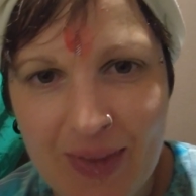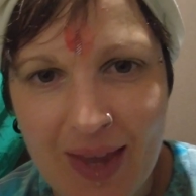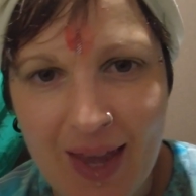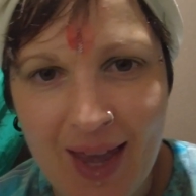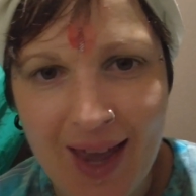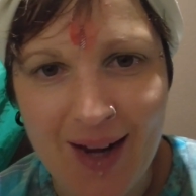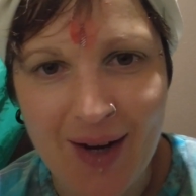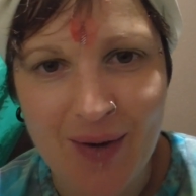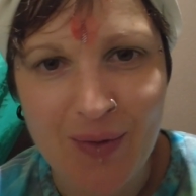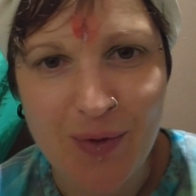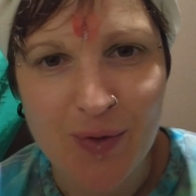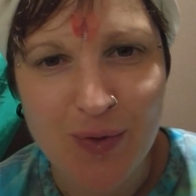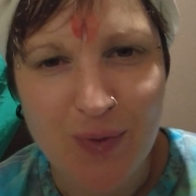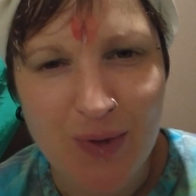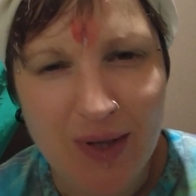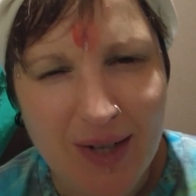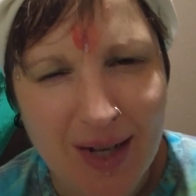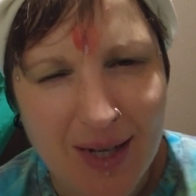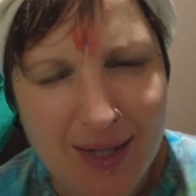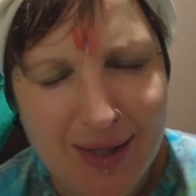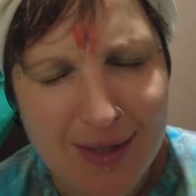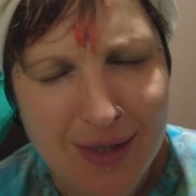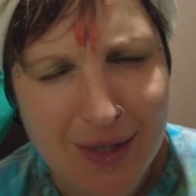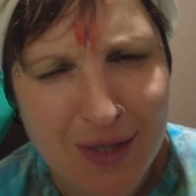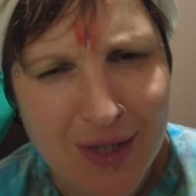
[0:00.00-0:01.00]
And it was really
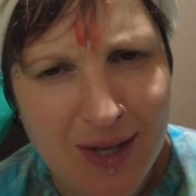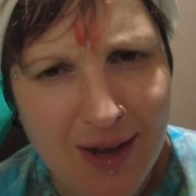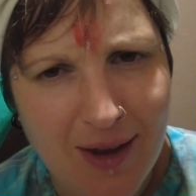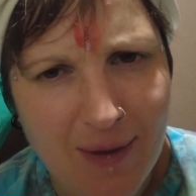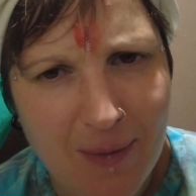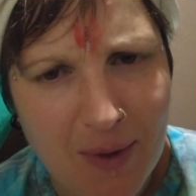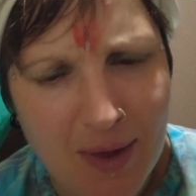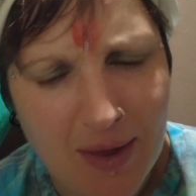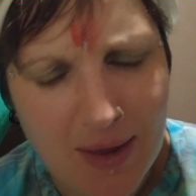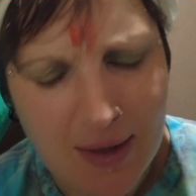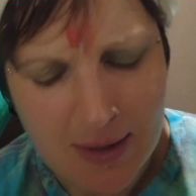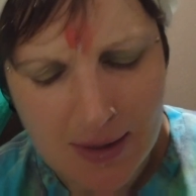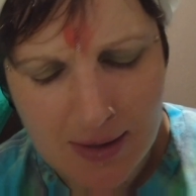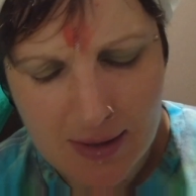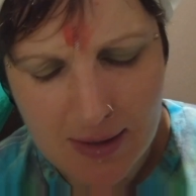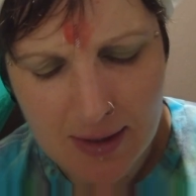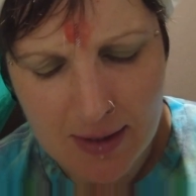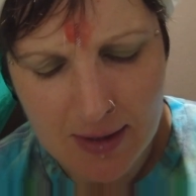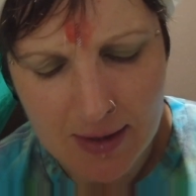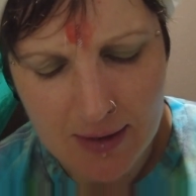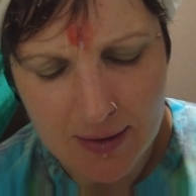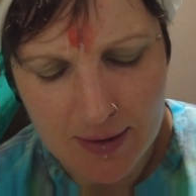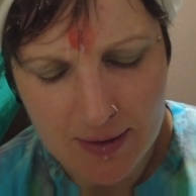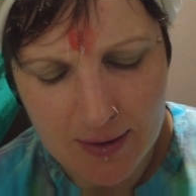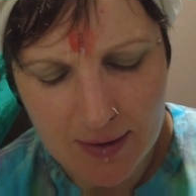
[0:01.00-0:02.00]
nice that she gave me this
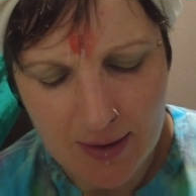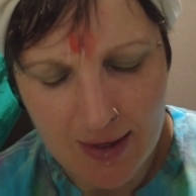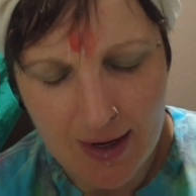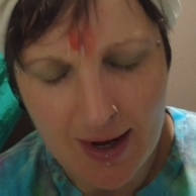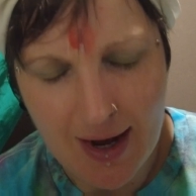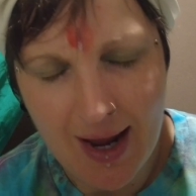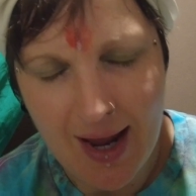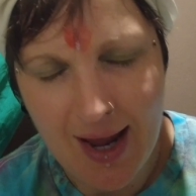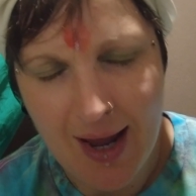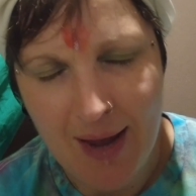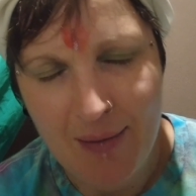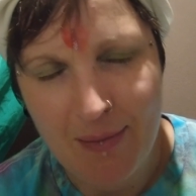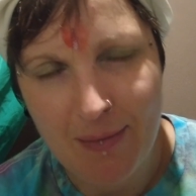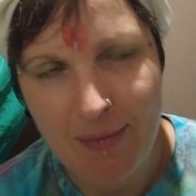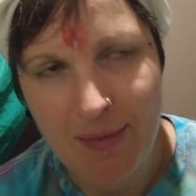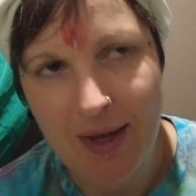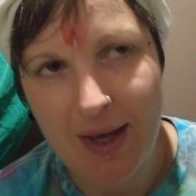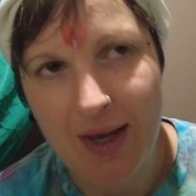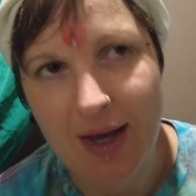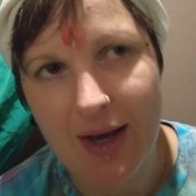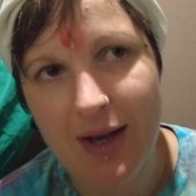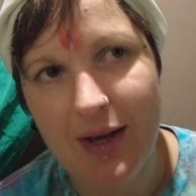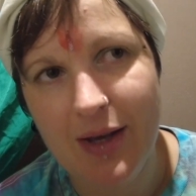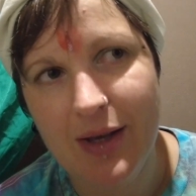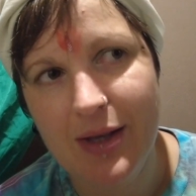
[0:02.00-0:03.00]
name
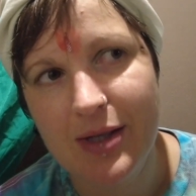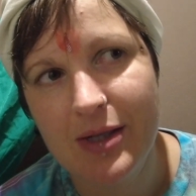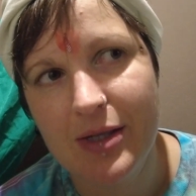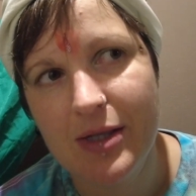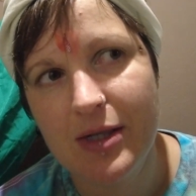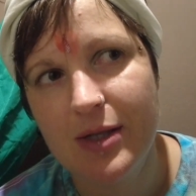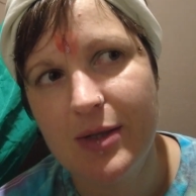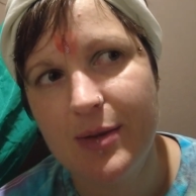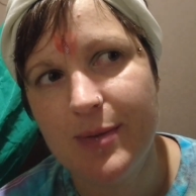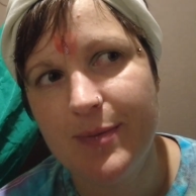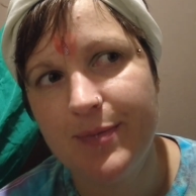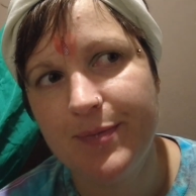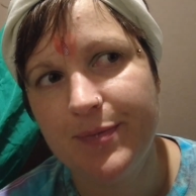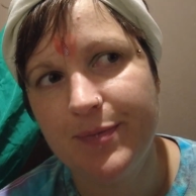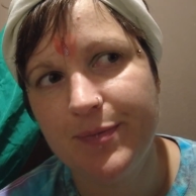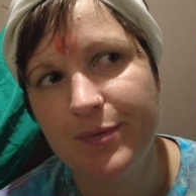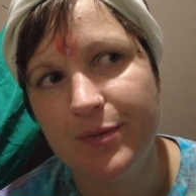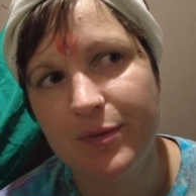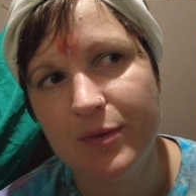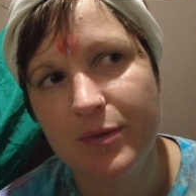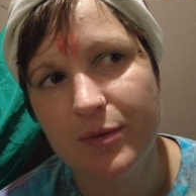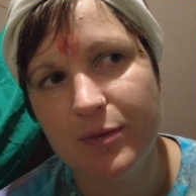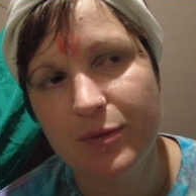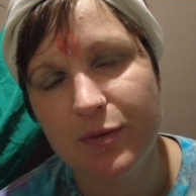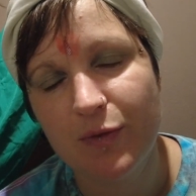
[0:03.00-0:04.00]
because,
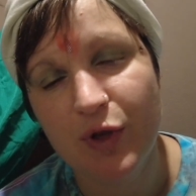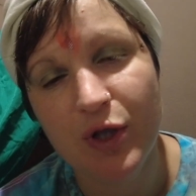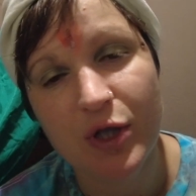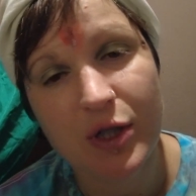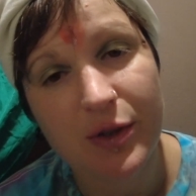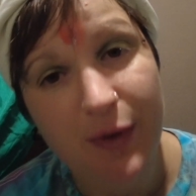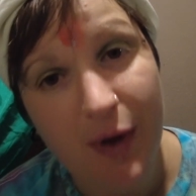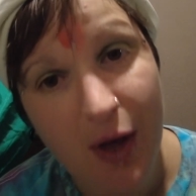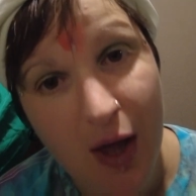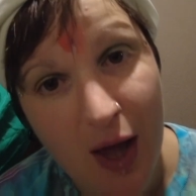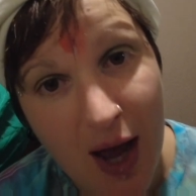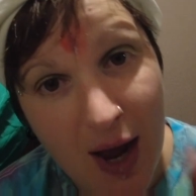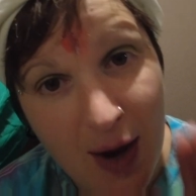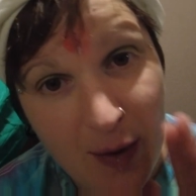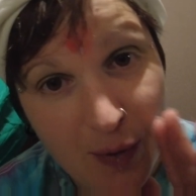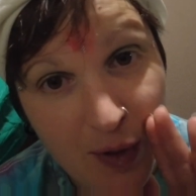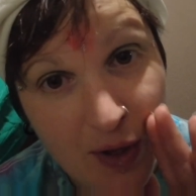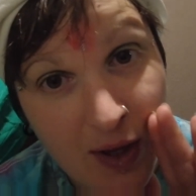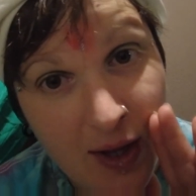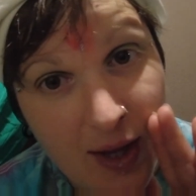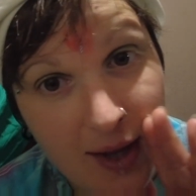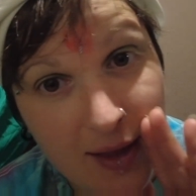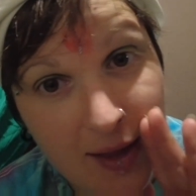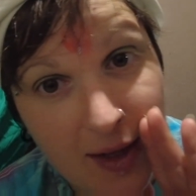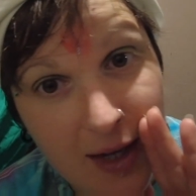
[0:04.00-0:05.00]
first of all, I
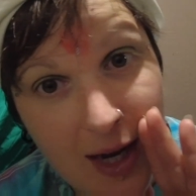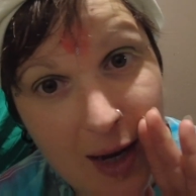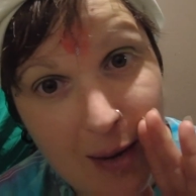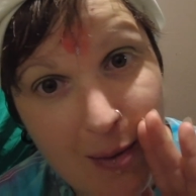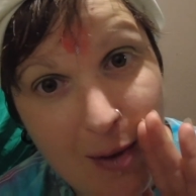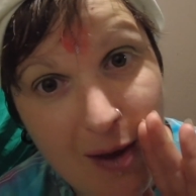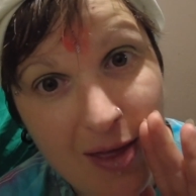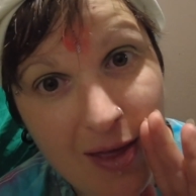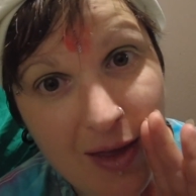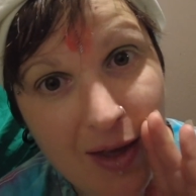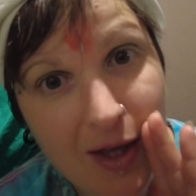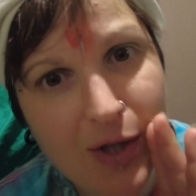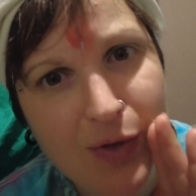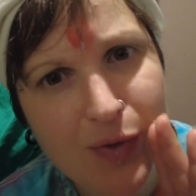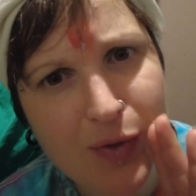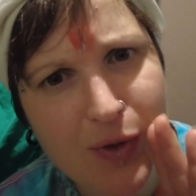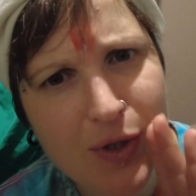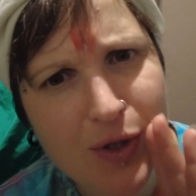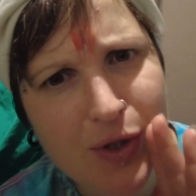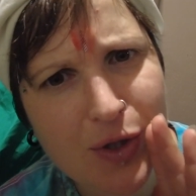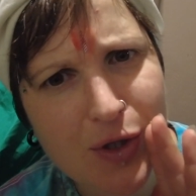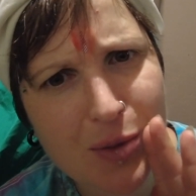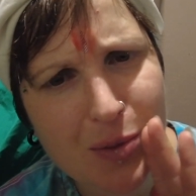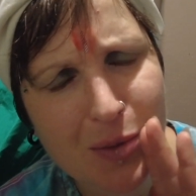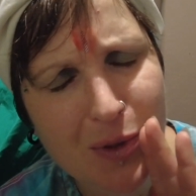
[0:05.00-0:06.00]
really like the name. I think it's really
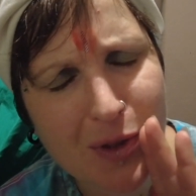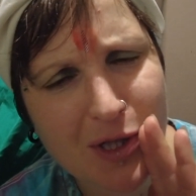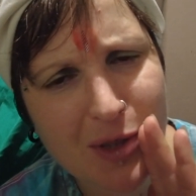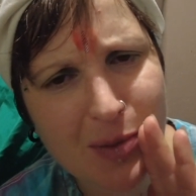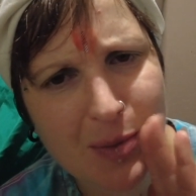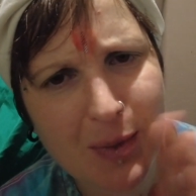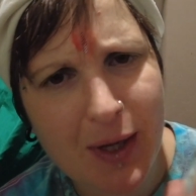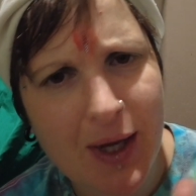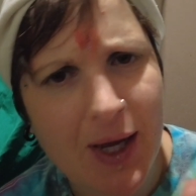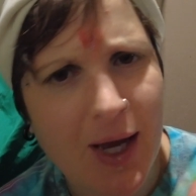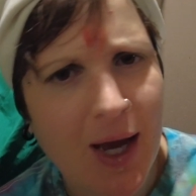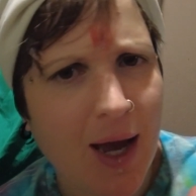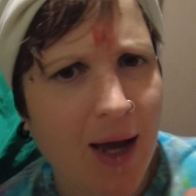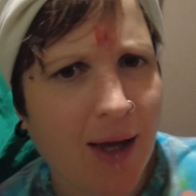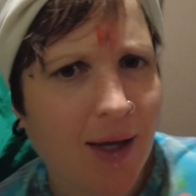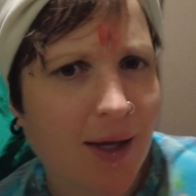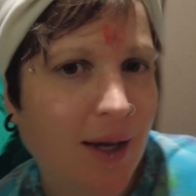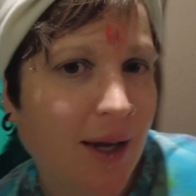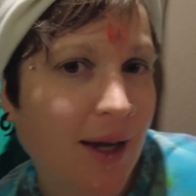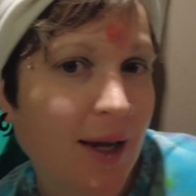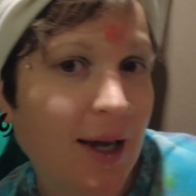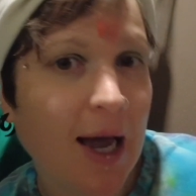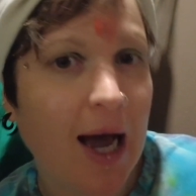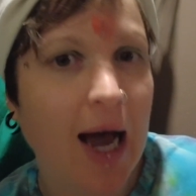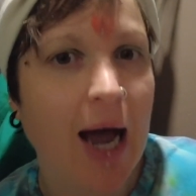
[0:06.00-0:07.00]
suitable to me.
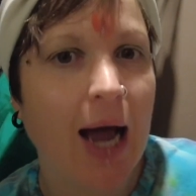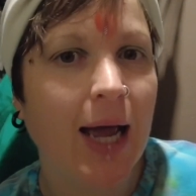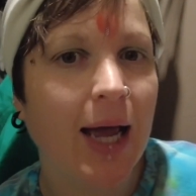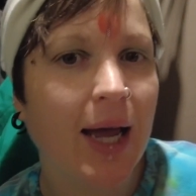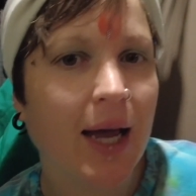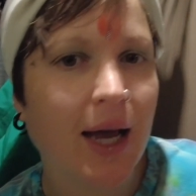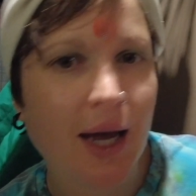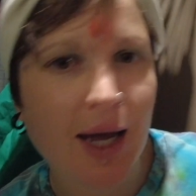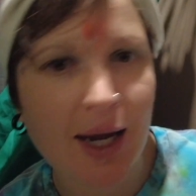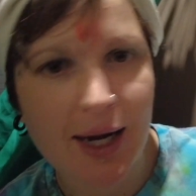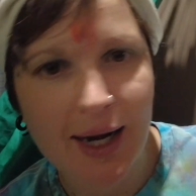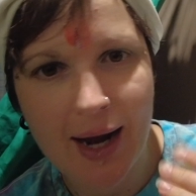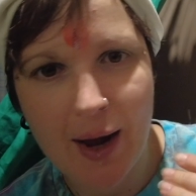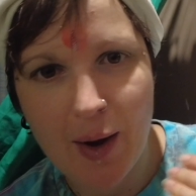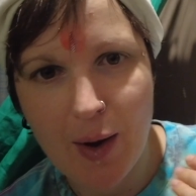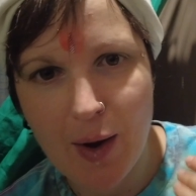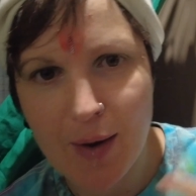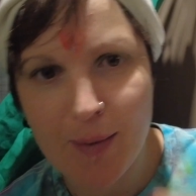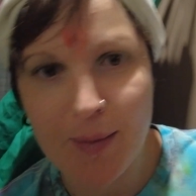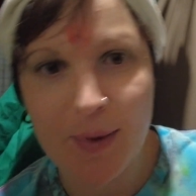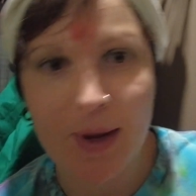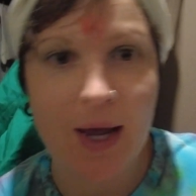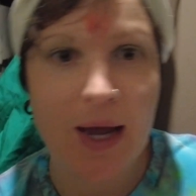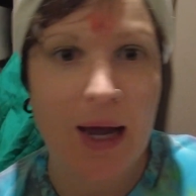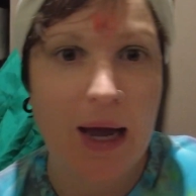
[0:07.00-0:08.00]
Gaia. Now
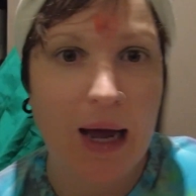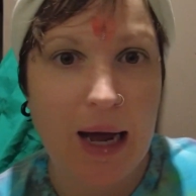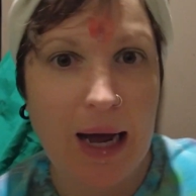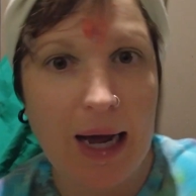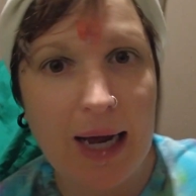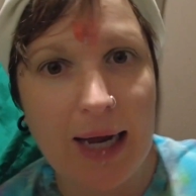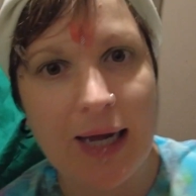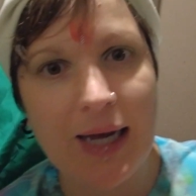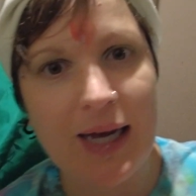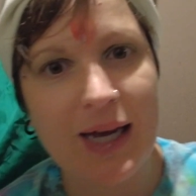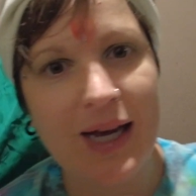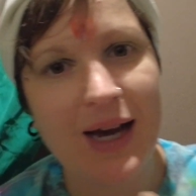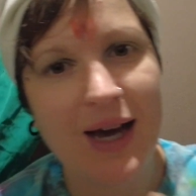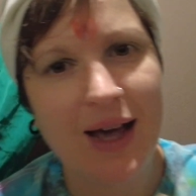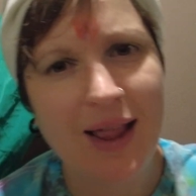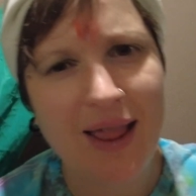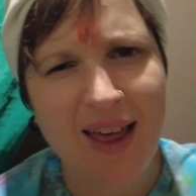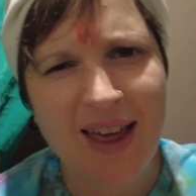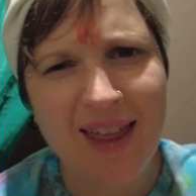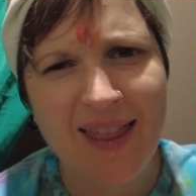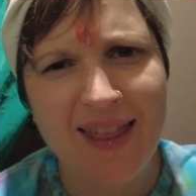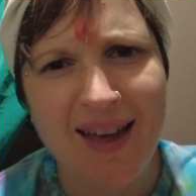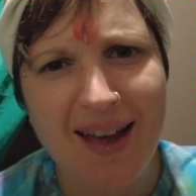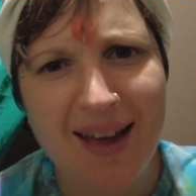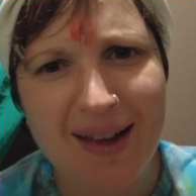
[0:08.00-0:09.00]
I'm Gaia. I
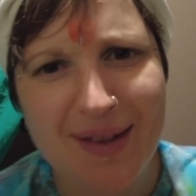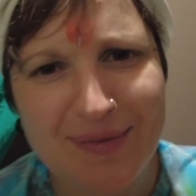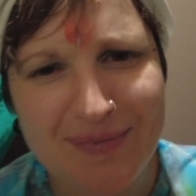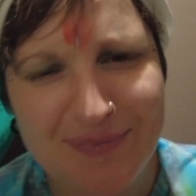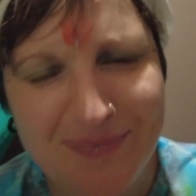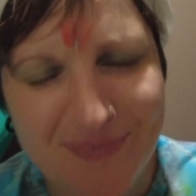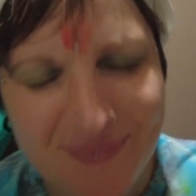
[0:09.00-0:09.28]
like that.